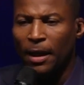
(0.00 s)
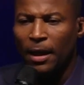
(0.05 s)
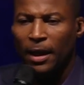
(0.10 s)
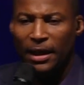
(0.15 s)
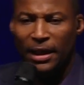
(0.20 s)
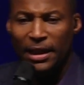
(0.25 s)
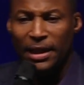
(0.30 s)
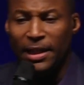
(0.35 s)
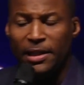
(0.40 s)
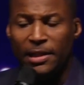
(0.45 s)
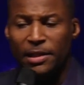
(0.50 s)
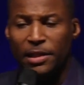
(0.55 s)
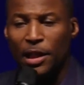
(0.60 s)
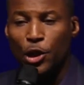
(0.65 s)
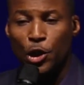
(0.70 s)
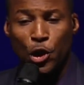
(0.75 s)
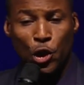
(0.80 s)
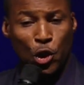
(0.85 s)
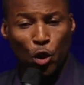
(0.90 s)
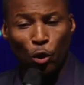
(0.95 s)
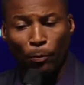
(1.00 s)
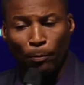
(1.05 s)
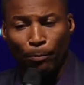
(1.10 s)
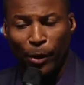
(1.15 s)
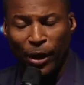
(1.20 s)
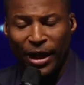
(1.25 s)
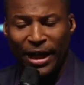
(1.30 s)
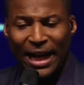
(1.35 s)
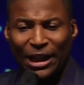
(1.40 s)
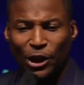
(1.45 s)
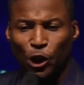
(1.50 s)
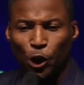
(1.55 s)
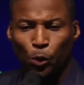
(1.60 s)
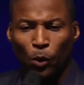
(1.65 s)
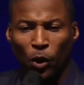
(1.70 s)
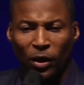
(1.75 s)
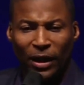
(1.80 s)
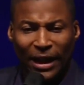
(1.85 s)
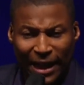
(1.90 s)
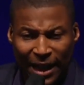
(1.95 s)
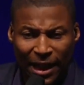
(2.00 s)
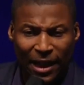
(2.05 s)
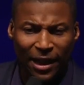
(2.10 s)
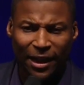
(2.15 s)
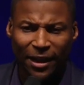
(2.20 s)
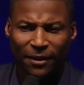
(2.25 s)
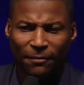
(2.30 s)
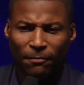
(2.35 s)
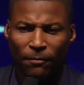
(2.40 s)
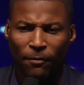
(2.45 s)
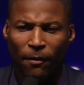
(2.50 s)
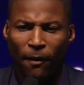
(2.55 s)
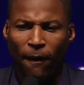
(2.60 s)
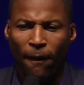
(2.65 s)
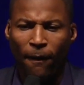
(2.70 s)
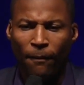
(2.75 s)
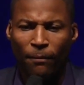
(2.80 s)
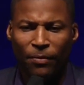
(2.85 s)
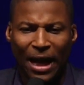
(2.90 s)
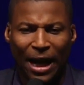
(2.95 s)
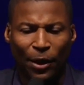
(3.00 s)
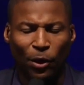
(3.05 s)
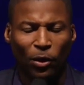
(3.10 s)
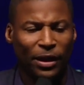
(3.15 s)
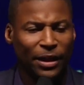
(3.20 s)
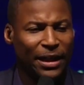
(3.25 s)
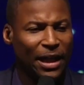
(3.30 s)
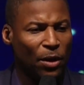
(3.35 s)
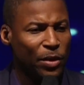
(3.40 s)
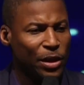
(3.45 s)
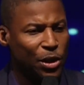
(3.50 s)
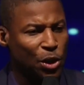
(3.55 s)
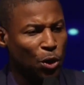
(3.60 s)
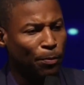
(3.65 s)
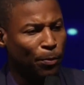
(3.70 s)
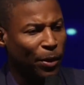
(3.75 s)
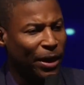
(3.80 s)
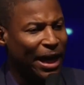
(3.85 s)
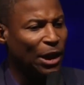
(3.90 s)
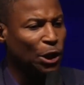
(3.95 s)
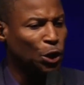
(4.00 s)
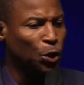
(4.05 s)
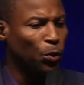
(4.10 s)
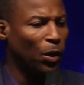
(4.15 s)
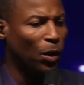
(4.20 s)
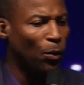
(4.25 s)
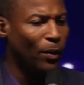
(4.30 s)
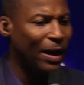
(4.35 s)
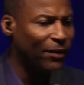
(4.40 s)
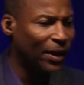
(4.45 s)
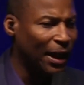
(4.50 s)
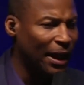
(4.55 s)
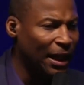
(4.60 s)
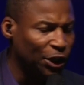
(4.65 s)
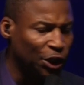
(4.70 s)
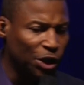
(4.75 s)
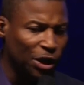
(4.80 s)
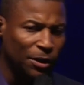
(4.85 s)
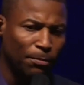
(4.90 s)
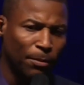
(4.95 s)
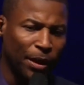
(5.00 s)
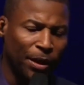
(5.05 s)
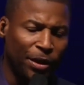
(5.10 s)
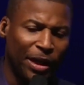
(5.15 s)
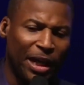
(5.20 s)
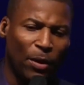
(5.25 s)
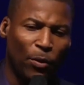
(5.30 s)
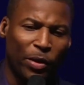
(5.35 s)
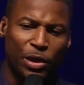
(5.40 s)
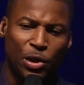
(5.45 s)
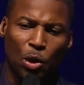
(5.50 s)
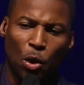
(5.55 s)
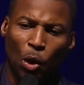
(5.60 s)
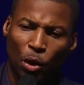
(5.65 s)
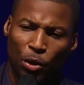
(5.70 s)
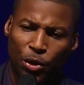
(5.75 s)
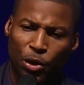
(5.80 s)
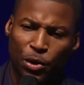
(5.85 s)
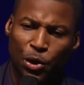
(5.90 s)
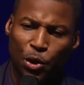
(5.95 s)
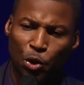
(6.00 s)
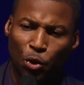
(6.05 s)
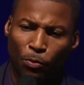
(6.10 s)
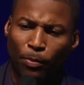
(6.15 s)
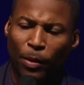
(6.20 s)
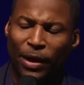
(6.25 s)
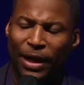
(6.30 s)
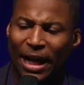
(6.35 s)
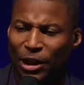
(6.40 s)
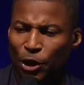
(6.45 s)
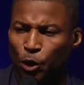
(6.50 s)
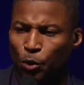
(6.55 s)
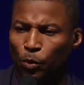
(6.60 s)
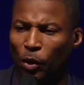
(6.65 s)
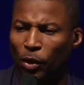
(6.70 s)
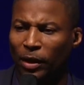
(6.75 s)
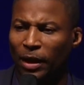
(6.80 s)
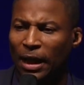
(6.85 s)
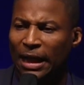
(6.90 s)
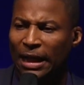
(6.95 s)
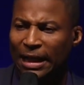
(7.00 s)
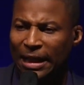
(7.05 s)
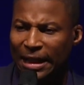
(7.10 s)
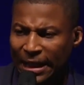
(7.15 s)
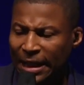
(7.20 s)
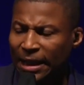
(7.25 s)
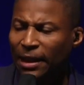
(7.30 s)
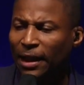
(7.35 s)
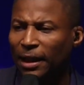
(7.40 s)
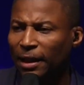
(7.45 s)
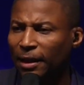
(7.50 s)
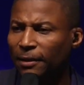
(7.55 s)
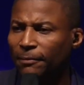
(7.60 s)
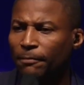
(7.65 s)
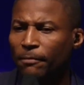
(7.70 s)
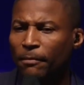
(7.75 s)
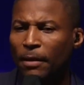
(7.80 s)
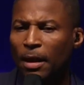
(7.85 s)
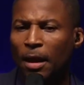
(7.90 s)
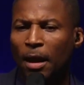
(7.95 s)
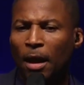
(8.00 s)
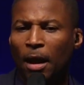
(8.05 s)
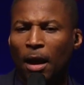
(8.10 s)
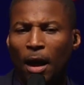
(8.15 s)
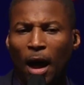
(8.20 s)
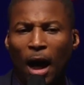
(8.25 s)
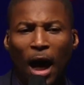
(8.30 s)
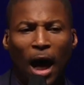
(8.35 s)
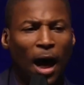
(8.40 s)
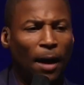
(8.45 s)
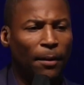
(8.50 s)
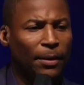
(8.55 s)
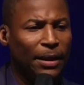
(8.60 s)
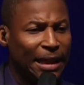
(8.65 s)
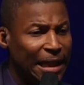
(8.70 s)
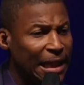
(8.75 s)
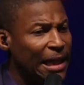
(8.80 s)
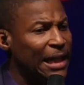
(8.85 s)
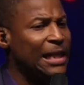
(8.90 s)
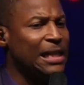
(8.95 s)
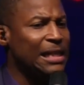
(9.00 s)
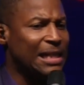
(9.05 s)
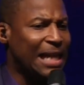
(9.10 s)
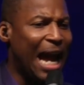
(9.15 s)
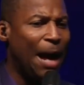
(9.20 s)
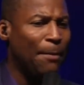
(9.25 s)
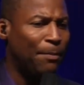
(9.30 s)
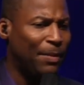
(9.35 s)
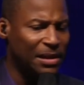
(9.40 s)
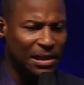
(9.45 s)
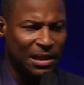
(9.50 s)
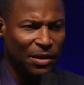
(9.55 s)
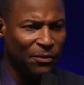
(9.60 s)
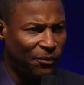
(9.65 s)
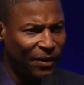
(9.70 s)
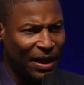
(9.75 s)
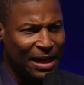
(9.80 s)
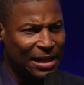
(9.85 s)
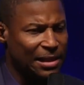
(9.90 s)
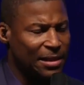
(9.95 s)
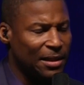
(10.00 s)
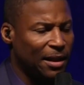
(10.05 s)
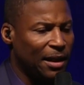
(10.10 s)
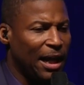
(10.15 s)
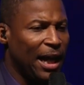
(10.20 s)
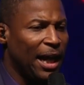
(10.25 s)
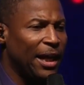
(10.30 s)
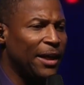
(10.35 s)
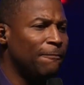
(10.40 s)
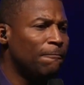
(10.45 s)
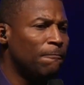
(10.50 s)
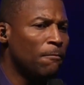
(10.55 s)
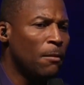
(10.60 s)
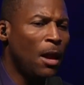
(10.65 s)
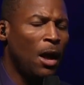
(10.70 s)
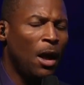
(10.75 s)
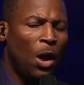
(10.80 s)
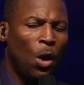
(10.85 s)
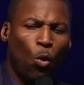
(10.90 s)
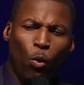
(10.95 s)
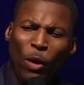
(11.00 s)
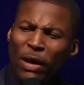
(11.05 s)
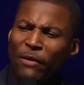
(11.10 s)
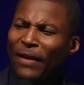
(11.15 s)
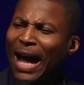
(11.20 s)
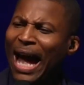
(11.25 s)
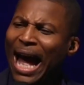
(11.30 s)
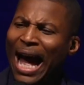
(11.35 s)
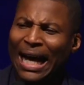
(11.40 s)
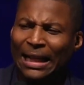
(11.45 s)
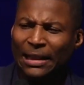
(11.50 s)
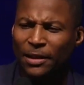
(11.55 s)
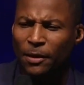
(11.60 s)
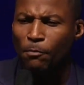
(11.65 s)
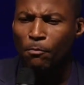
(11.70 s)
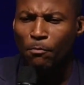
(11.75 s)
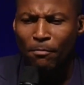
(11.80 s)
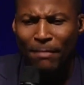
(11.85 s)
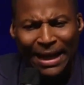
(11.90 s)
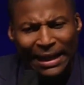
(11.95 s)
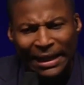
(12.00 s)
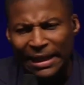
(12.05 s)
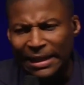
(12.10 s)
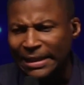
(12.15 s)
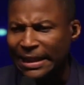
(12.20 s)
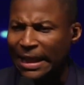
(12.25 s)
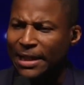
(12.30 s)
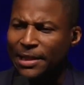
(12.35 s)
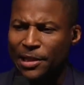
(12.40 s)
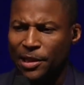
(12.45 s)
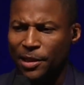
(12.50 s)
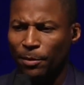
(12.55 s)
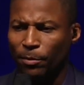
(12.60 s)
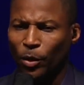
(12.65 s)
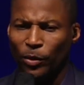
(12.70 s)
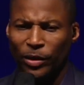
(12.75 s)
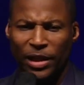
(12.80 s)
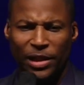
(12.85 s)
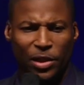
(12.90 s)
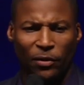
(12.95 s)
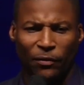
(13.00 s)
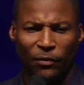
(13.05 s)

is supernatural healing. Not only there is supernatural revelation, but there is also supernatural healing. Healings happens in fasting. And we've had many testimonies of